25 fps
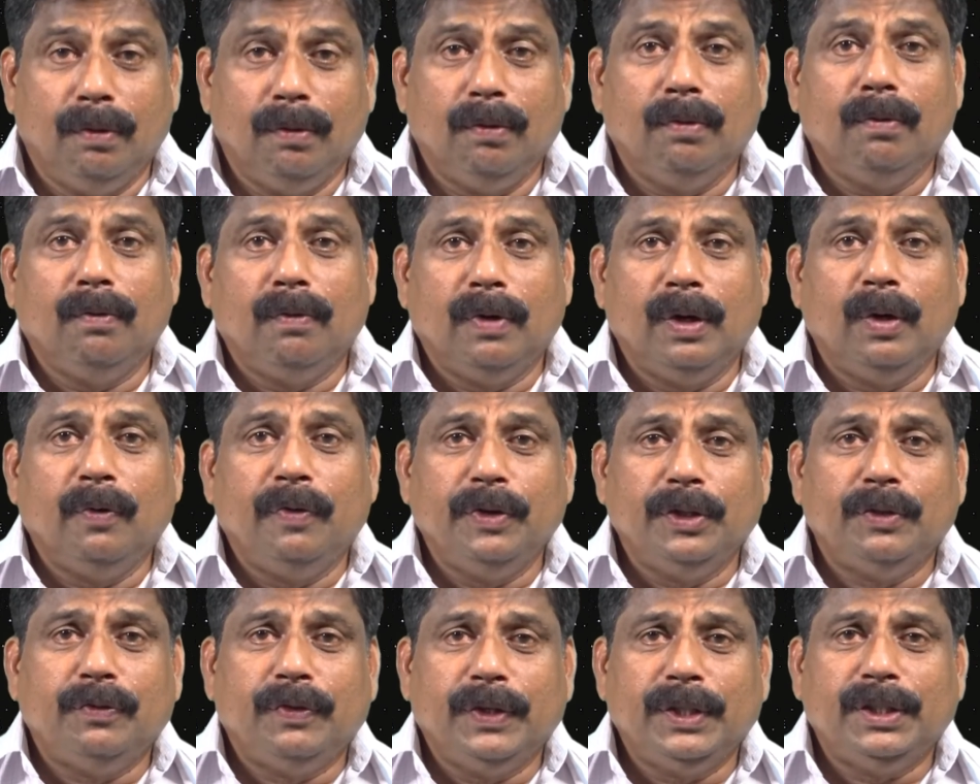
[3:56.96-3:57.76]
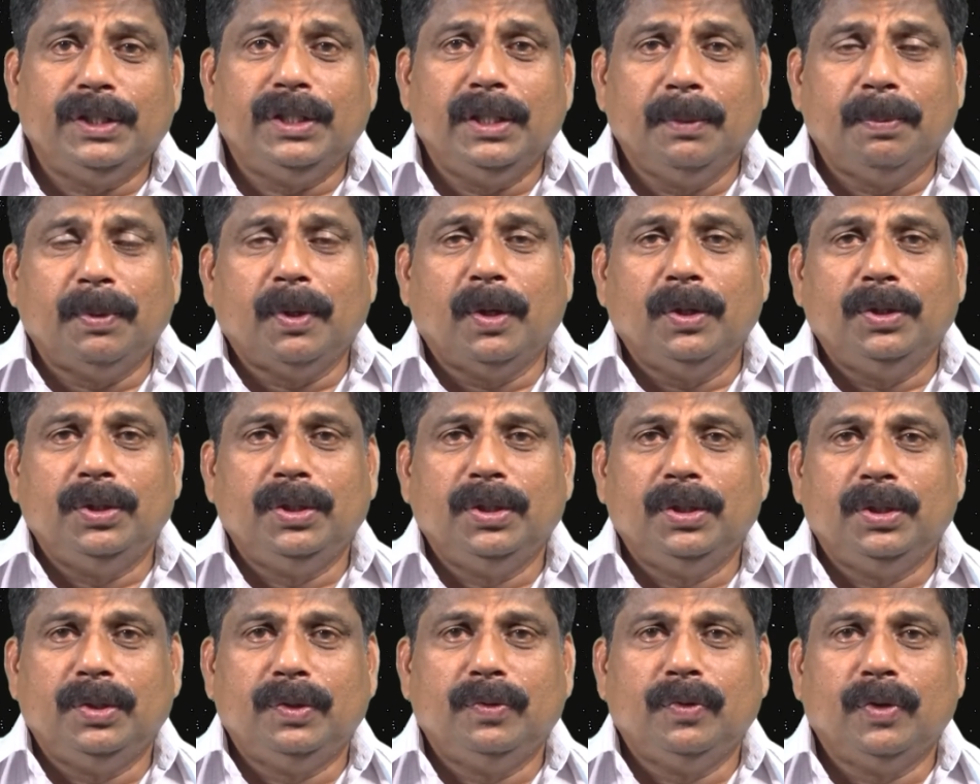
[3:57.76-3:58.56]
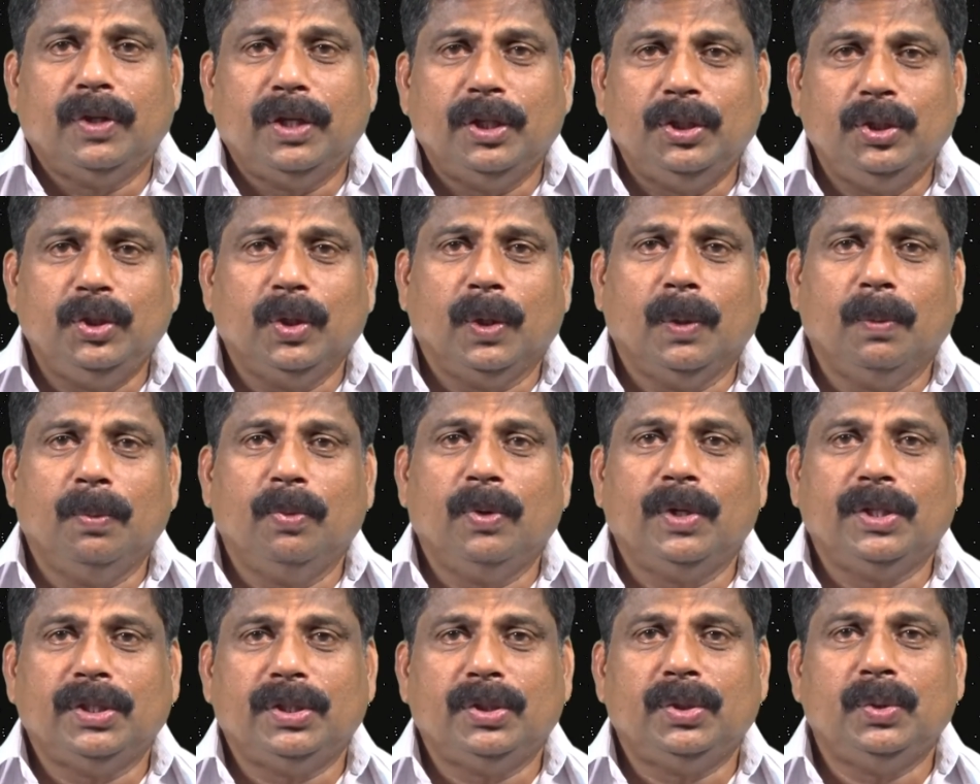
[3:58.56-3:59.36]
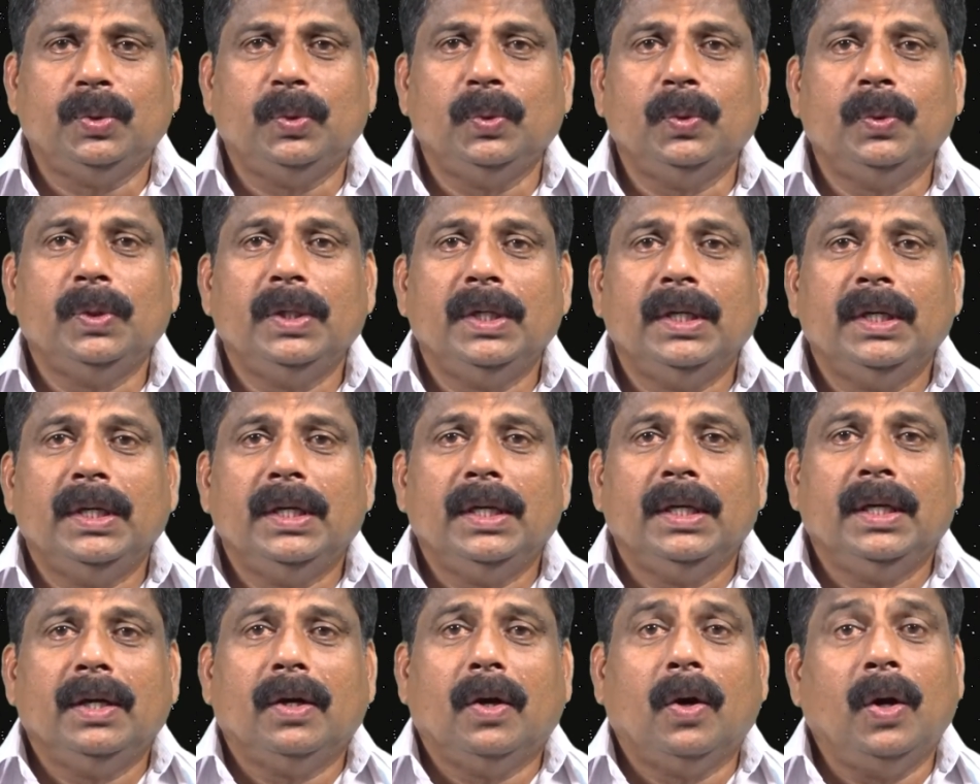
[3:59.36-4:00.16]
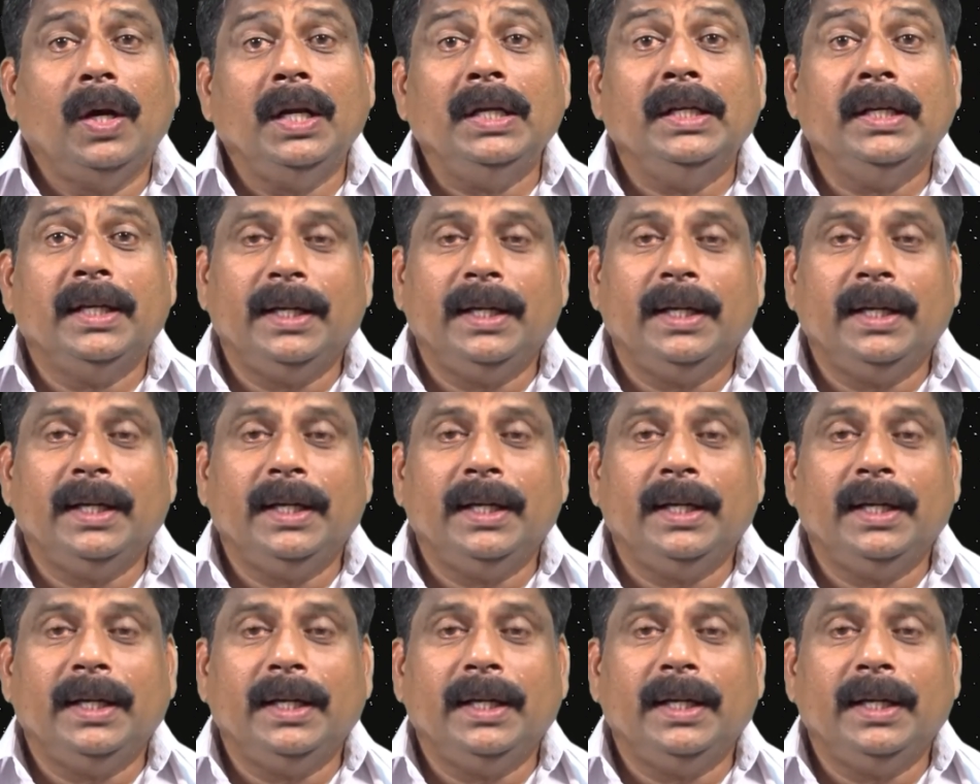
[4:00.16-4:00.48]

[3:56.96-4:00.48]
one of his first approaches for a job was to All India